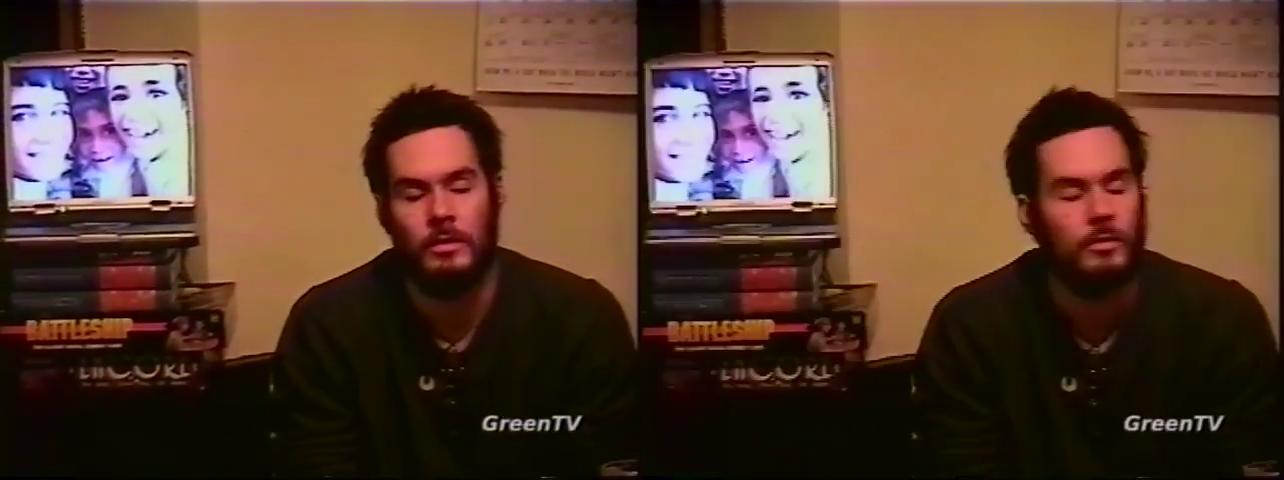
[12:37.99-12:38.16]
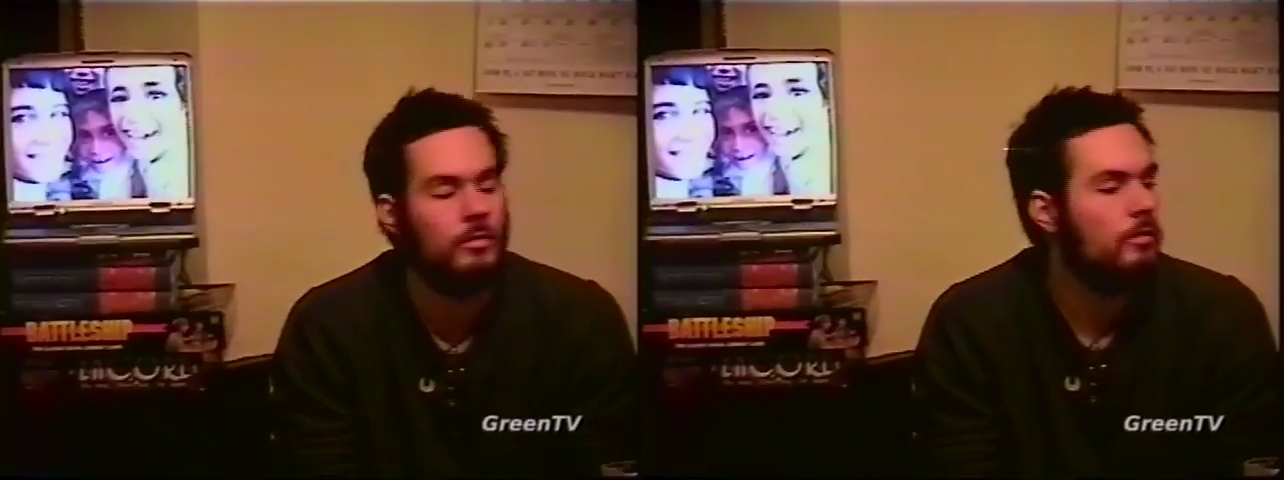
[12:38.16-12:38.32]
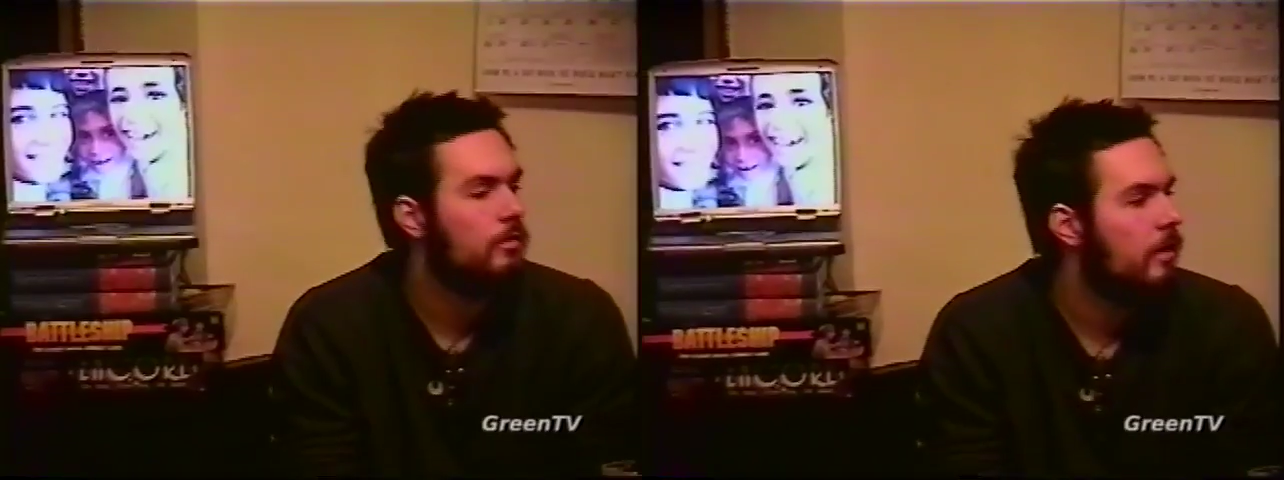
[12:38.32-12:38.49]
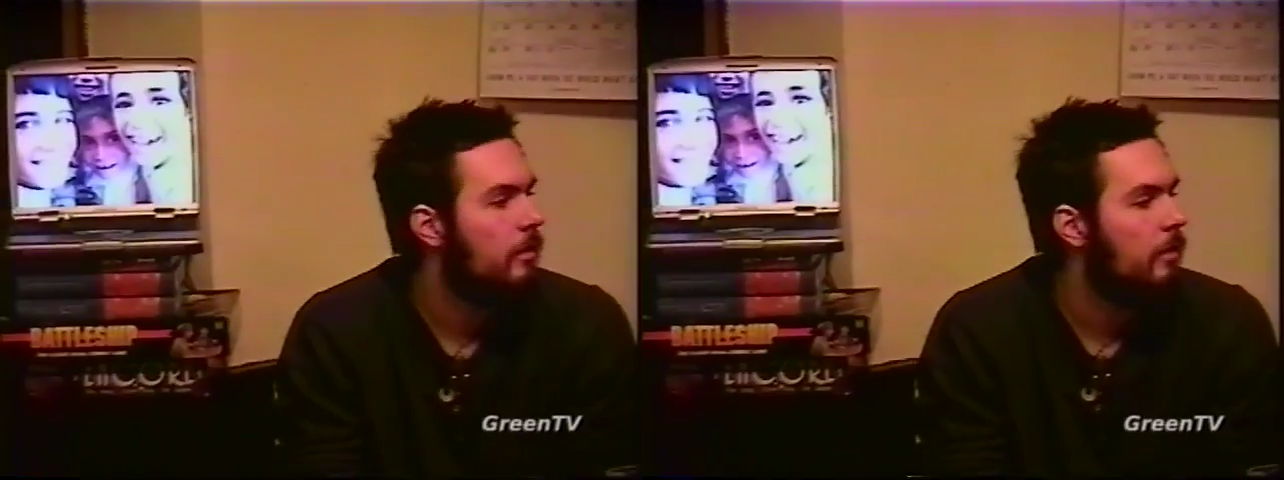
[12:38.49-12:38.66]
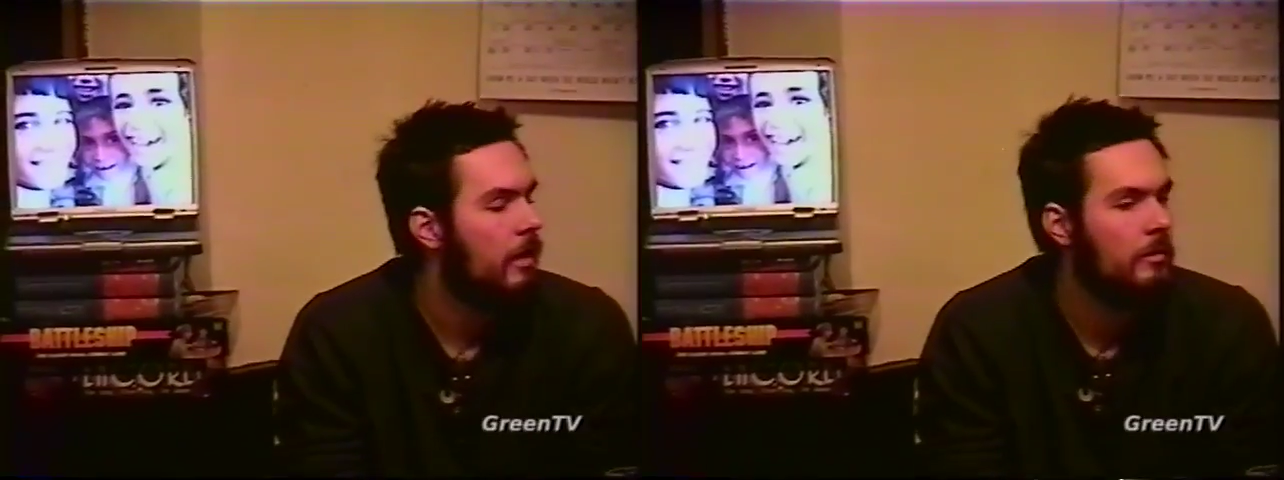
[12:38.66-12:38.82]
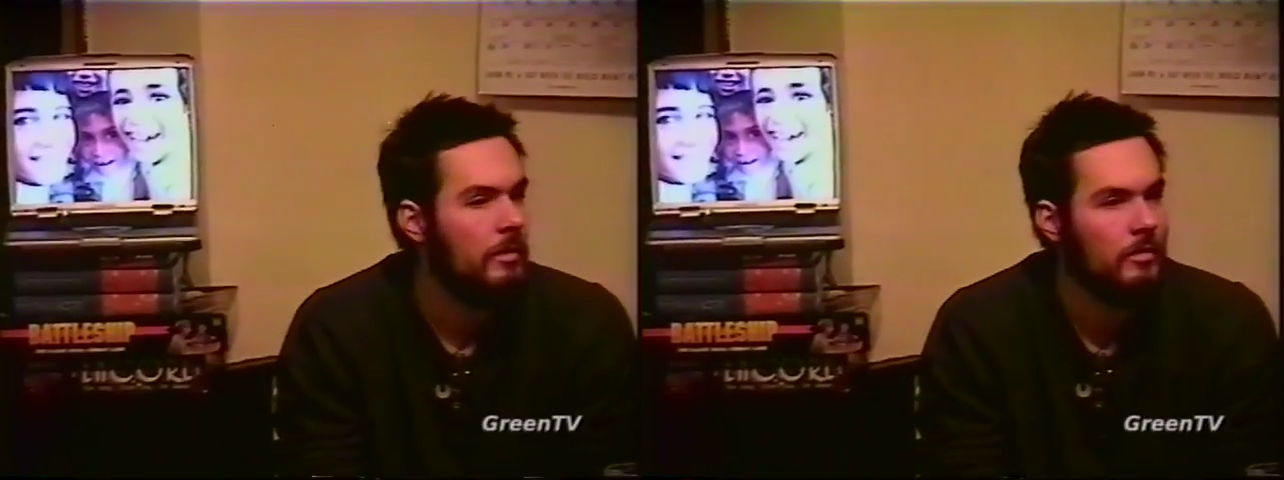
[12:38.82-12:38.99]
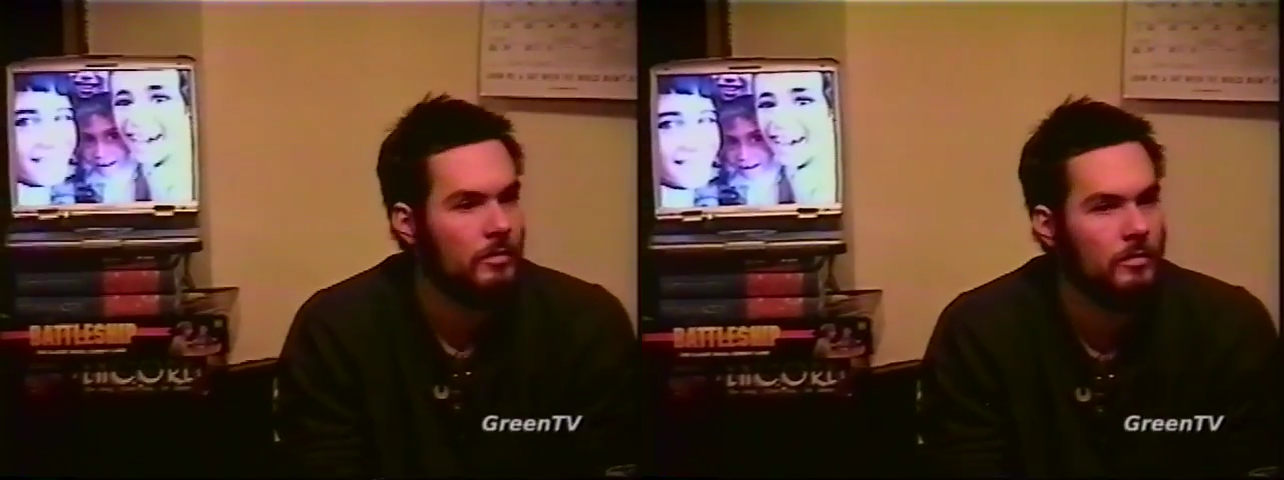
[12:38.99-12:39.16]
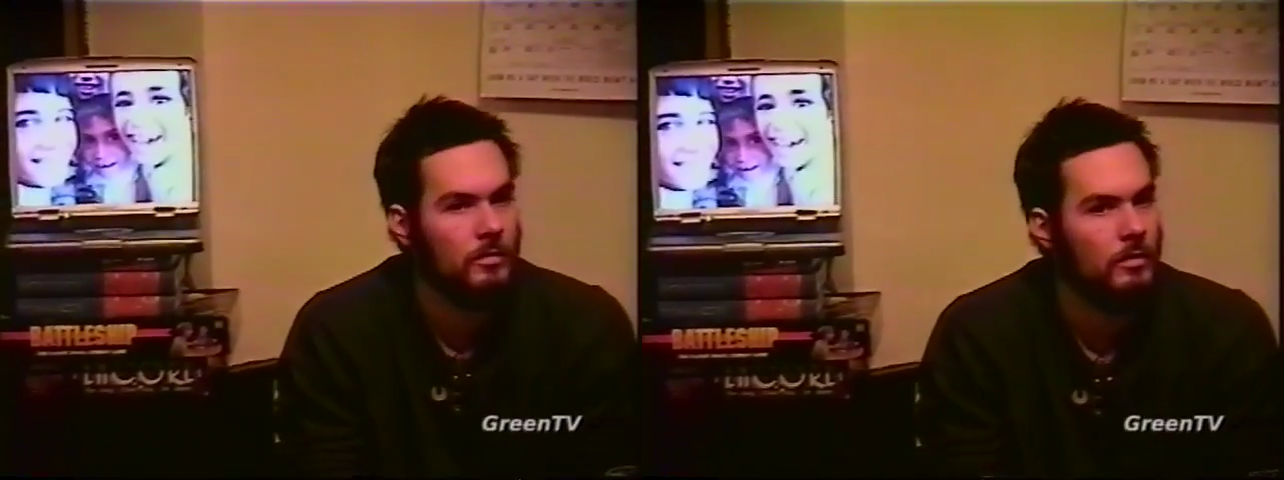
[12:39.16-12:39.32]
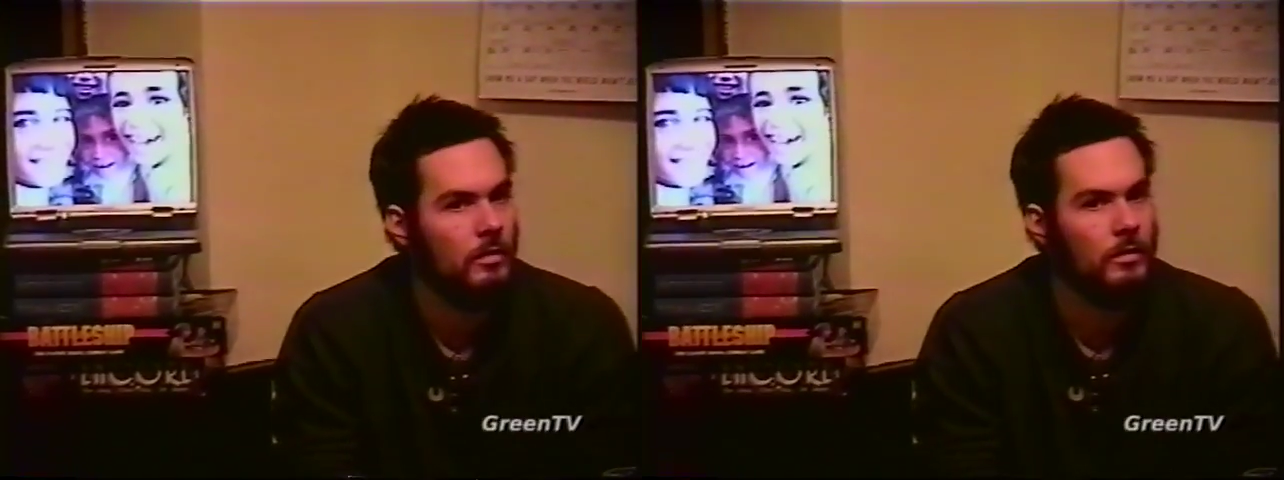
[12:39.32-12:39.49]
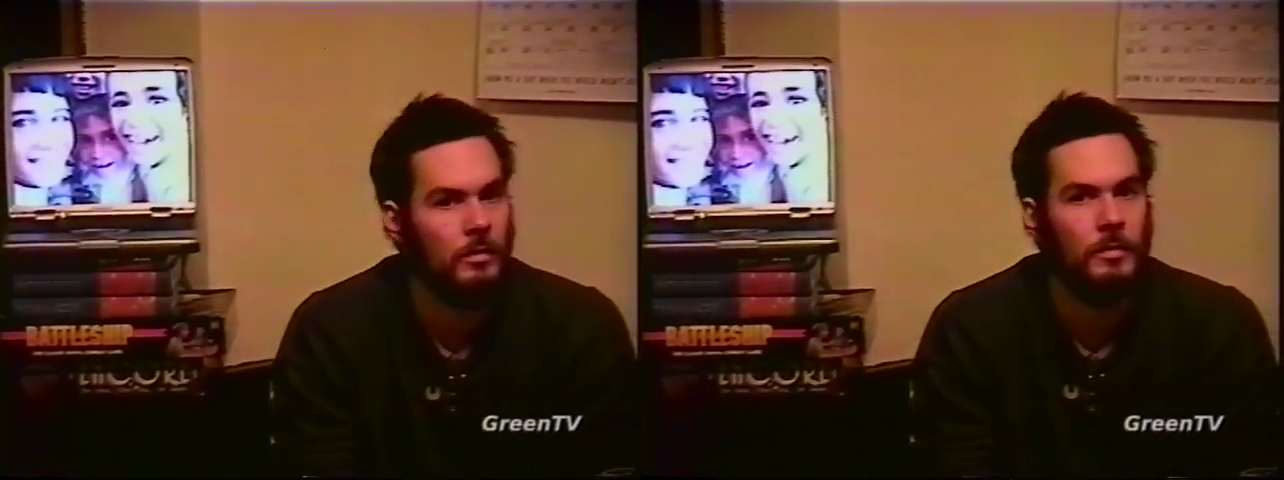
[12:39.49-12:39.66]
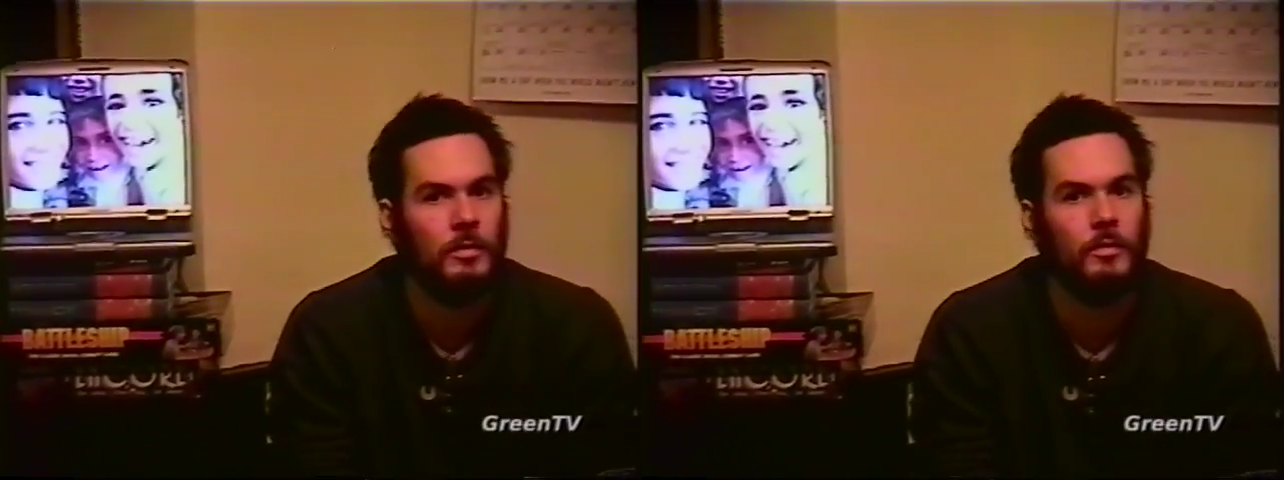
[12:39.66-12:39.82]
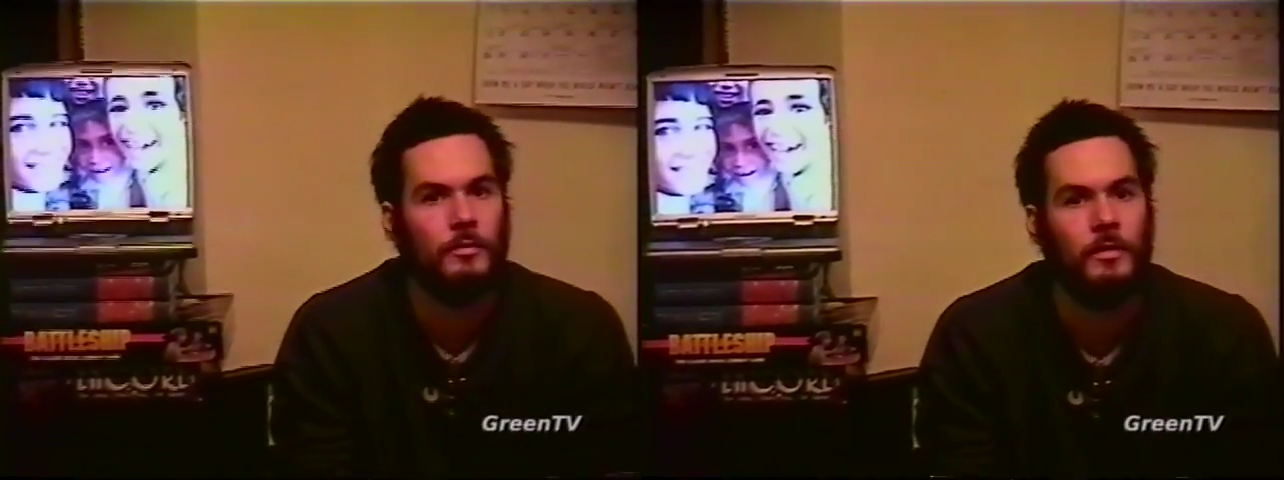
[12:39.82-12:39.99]
suicide bombings
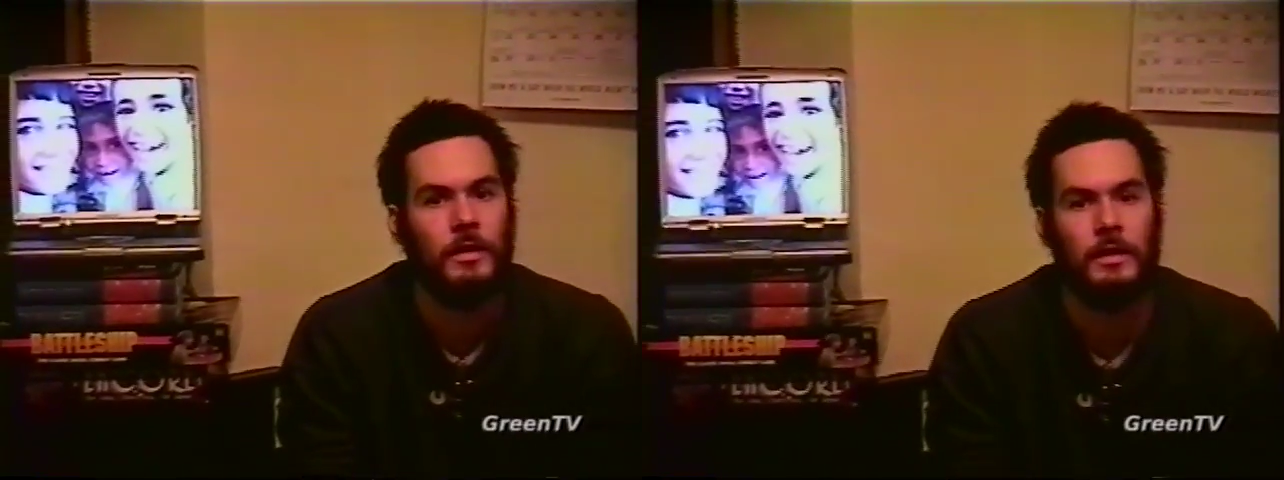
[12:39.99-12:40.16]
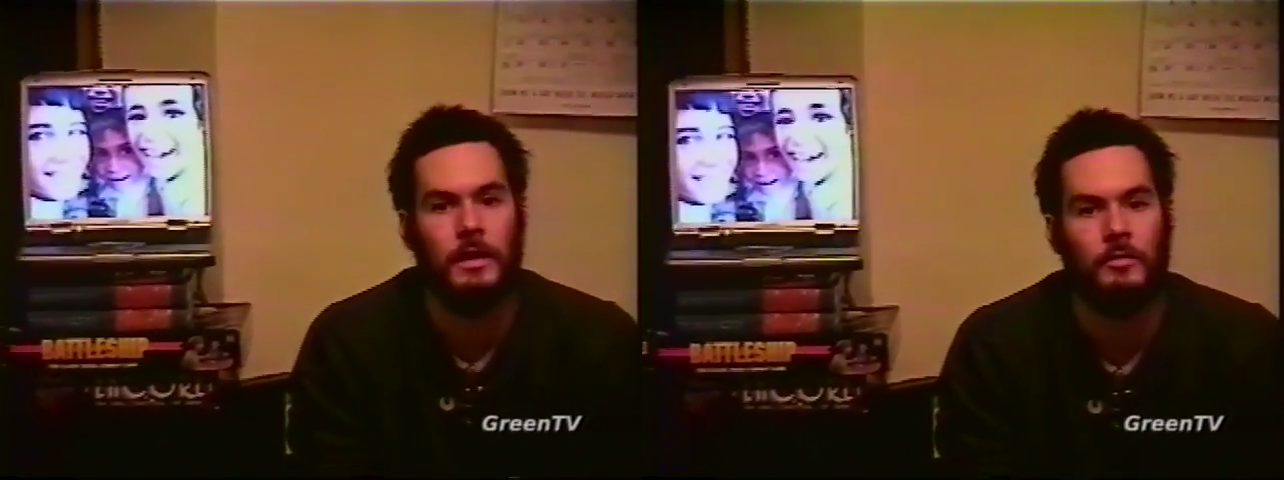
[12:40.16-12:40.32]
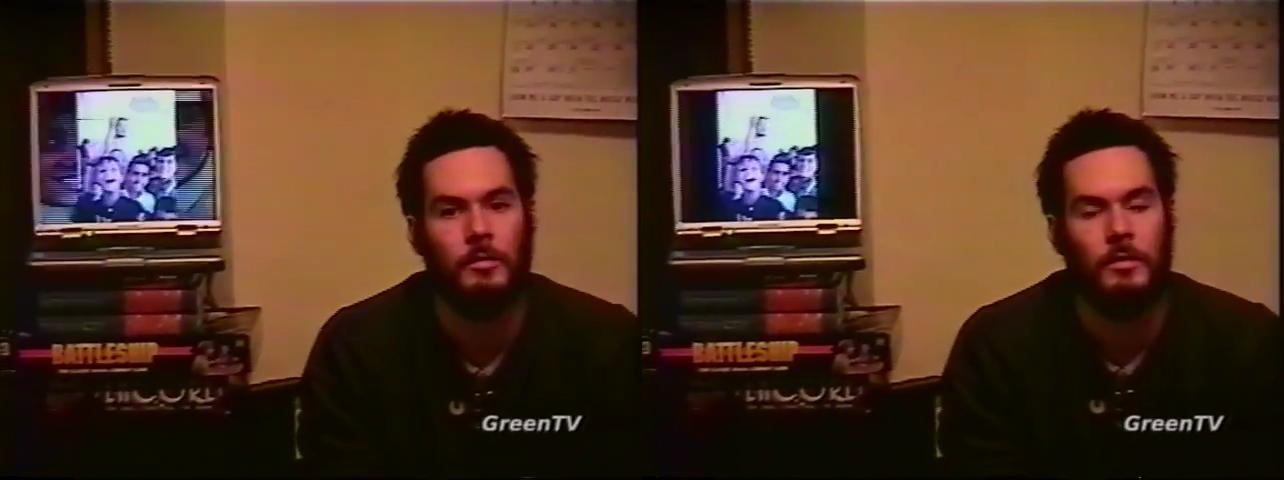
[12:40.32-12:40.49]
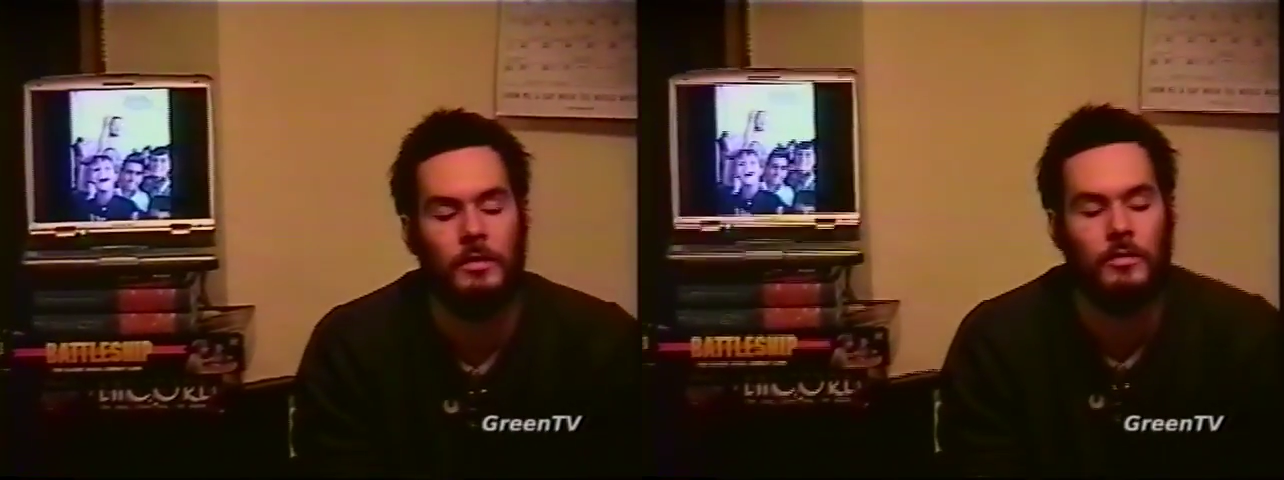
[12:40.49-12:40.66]
they're affecting everybody.